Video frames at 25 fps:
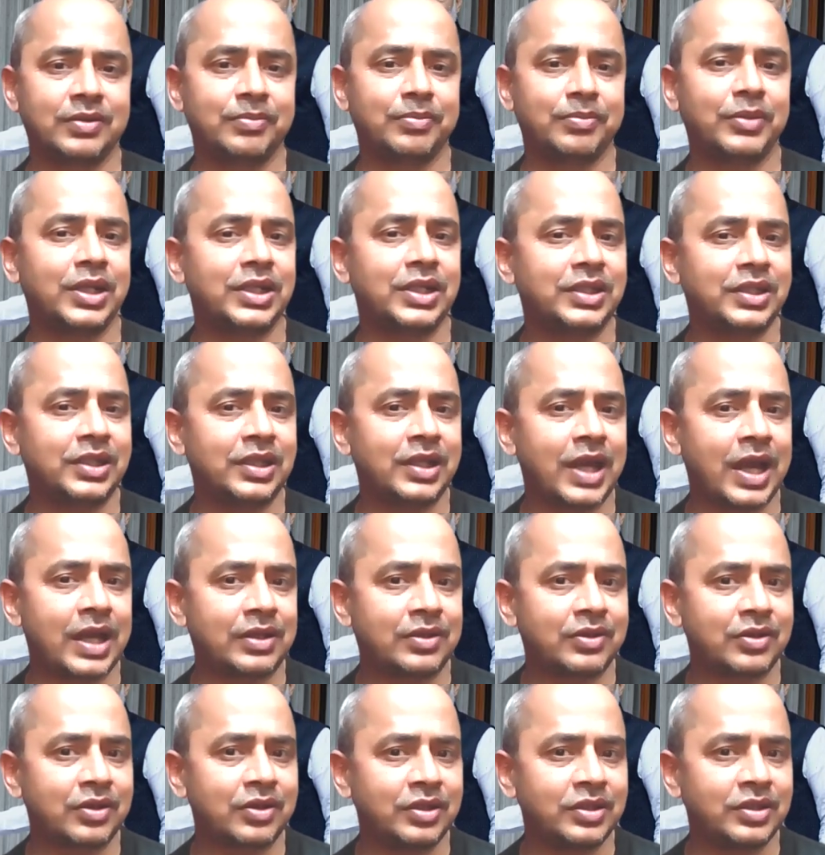
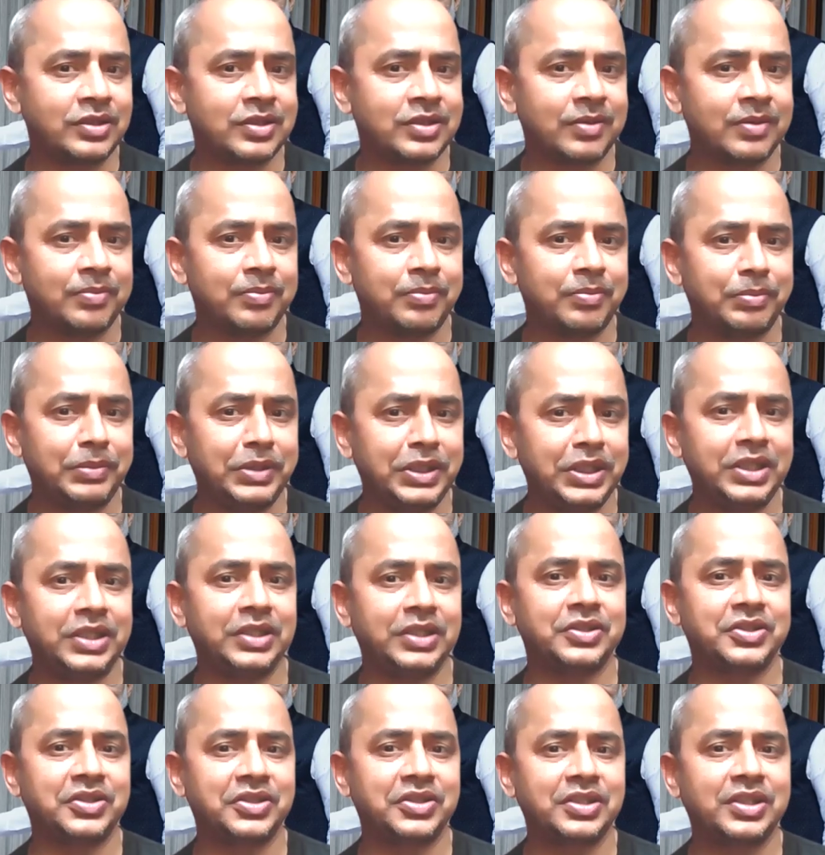multilateralism
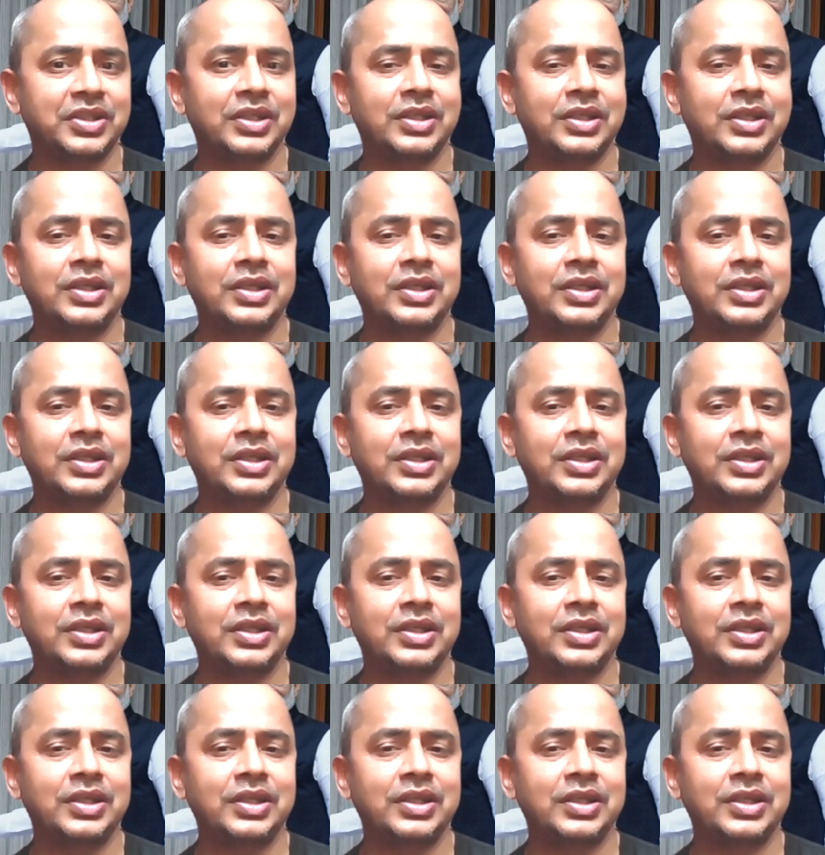means